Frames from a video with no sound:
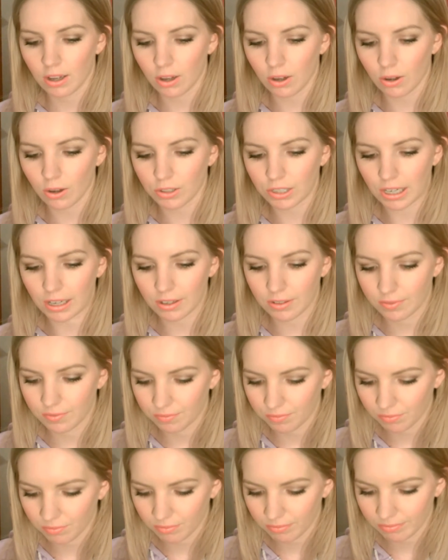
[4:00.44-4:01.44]
harder,
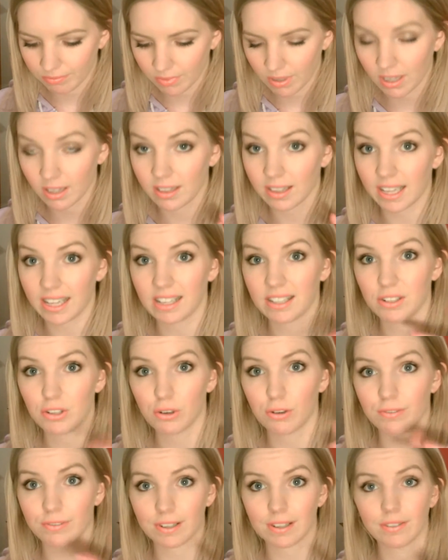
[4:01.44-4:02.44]
like
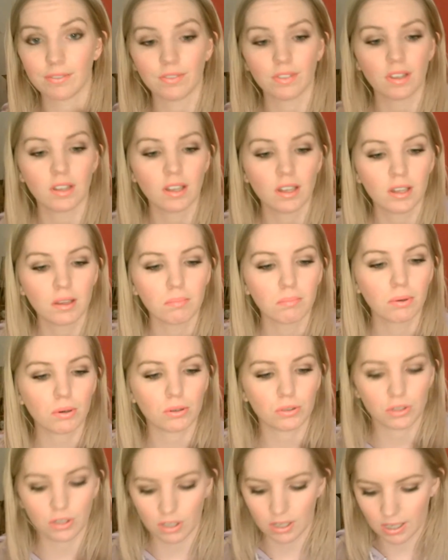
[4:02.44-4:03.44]
tougher,
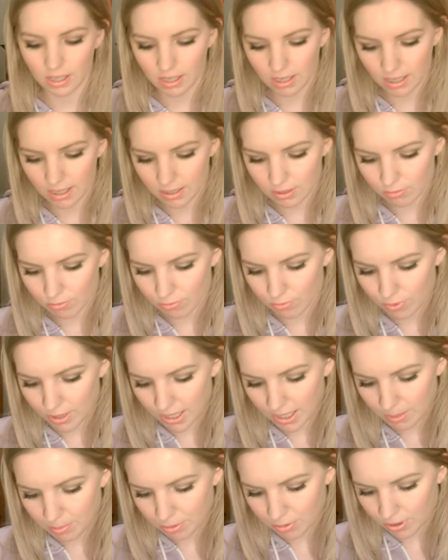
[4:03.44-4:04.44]
but it is
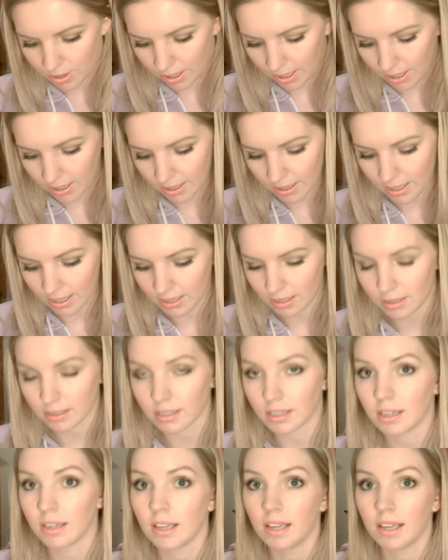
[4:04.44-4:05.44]
really pretty
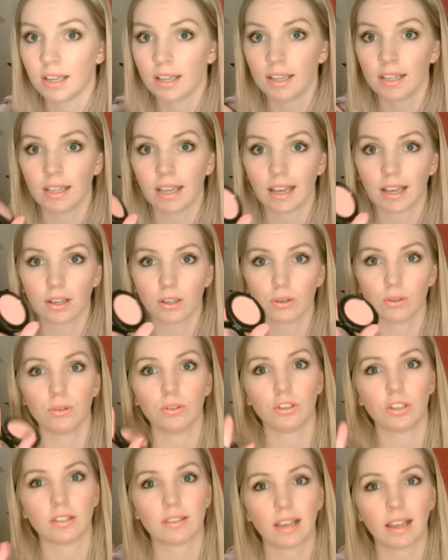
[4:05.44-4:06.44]
and yeah,
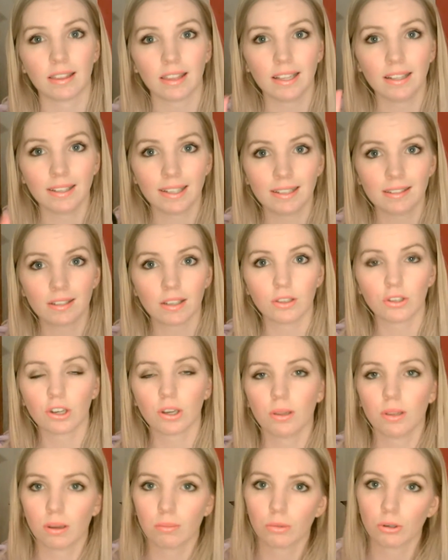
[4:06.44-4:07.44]
gorgeous. I think these can
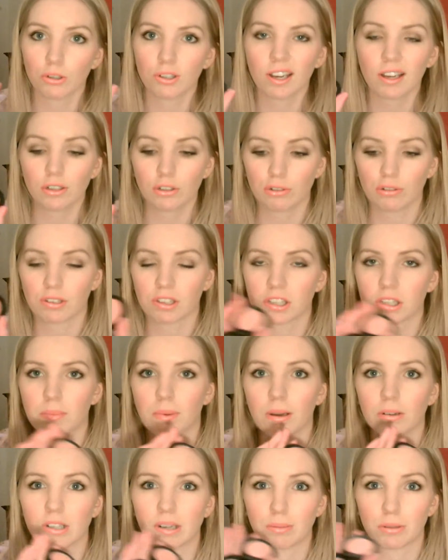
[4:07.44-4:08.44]
look a lot more natural than
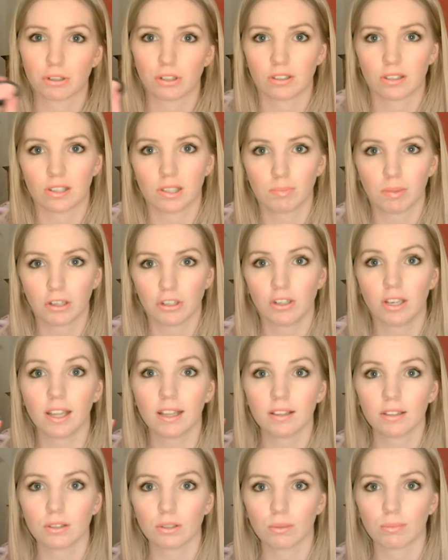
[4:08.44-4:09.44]
the powder blushes,
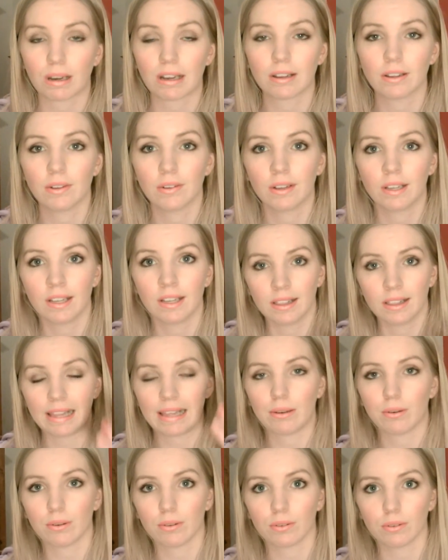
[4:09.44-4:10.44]
especially in summer.
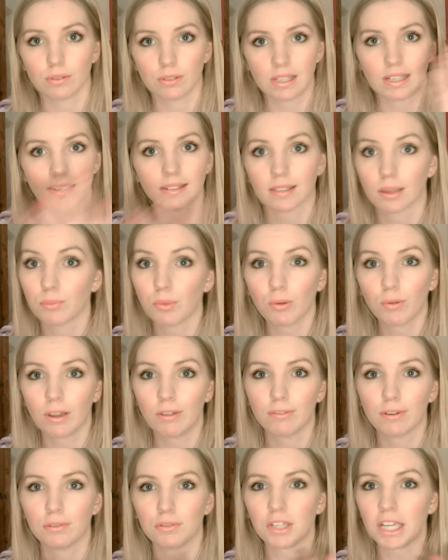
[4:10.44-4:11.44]
Like, seeing as I'm not
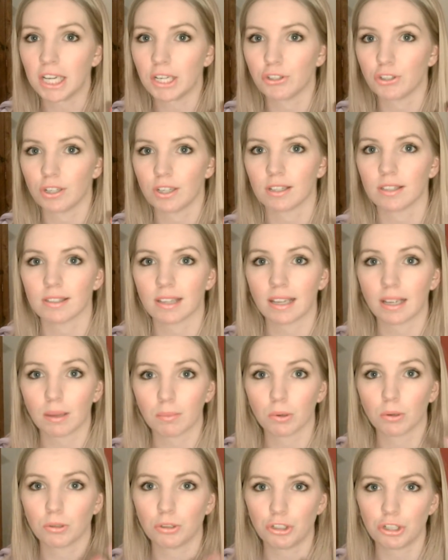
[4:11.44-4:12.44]
wearing foundation, it's like
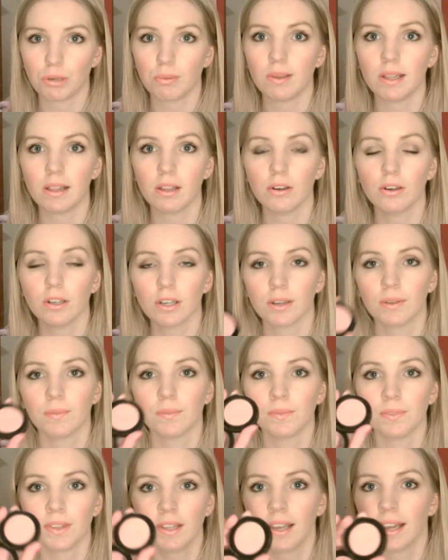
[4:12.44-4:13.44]
a more dewy look,
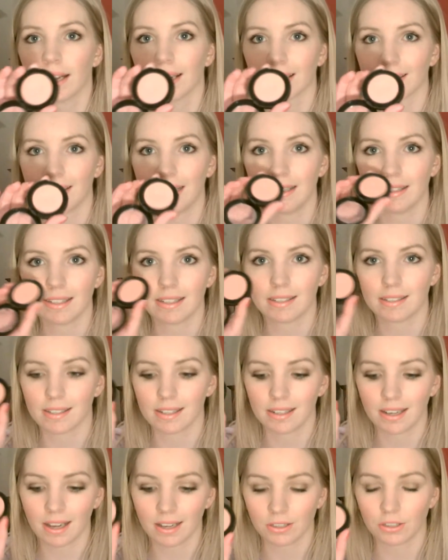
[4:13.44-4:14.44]
and I think this
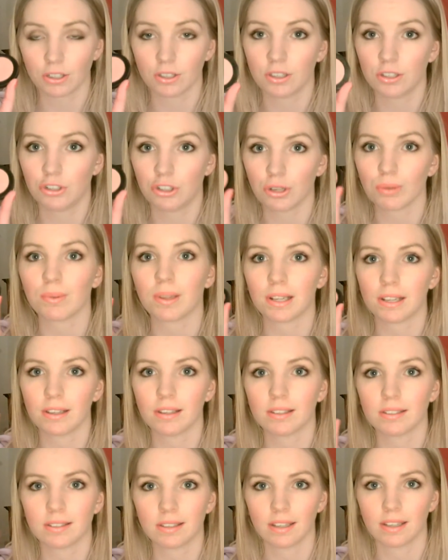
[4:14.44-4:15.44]
can add to the
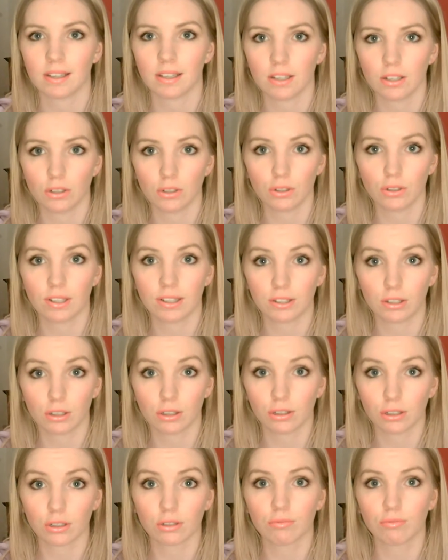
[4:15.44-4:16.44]
dewiness and
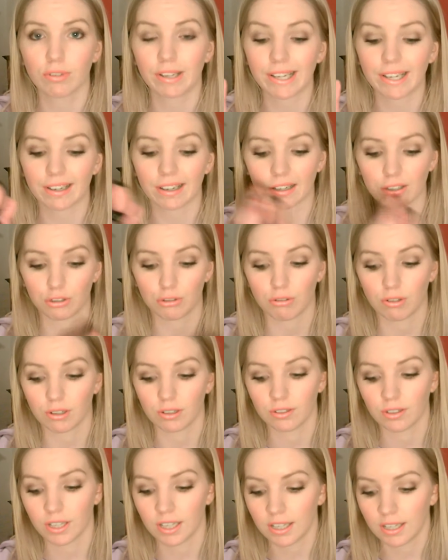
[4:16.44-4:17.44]
look really natural,
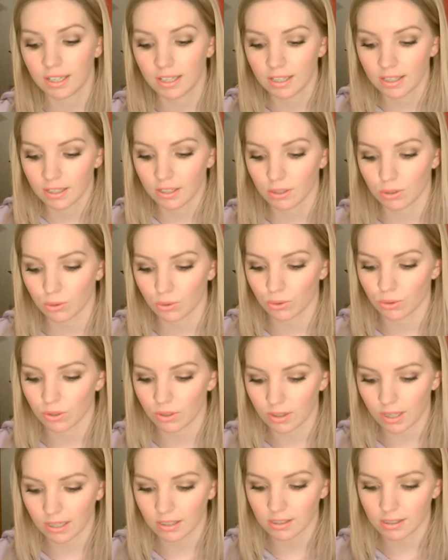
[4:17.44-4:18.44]

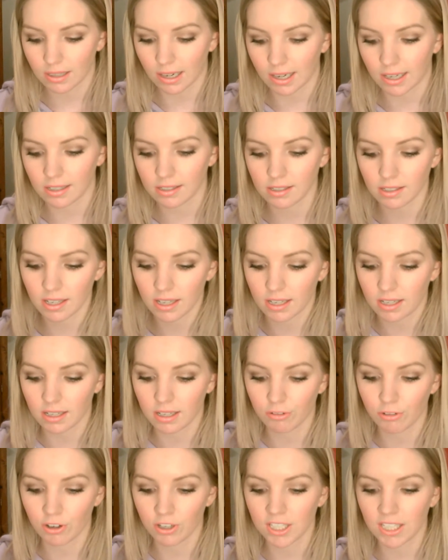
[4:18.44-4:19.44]
so that's nice. And
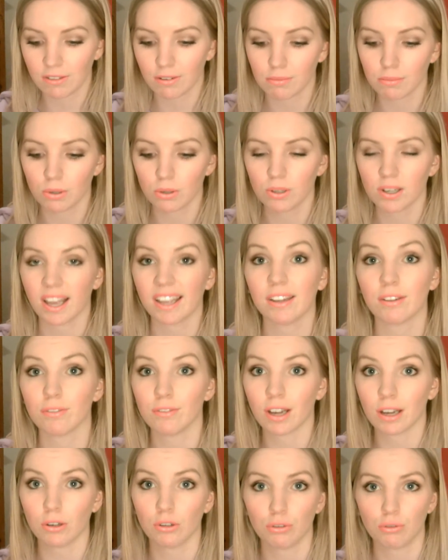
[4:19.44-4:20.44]
for an even more kind of
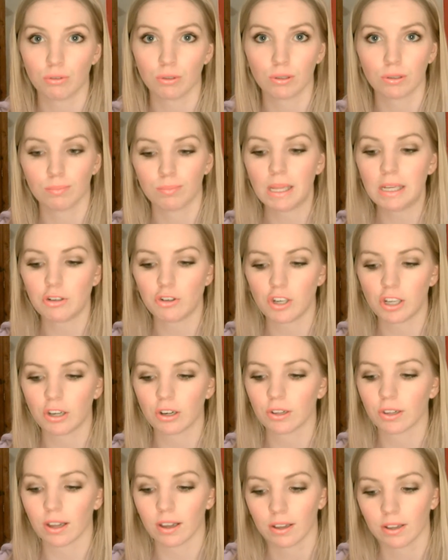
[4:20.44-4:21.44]
natural peachy
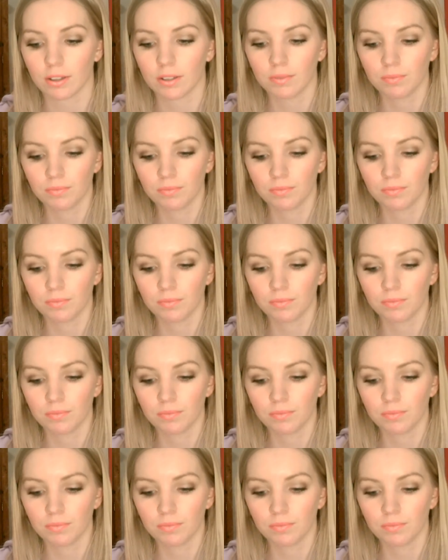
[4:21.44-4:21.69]
colour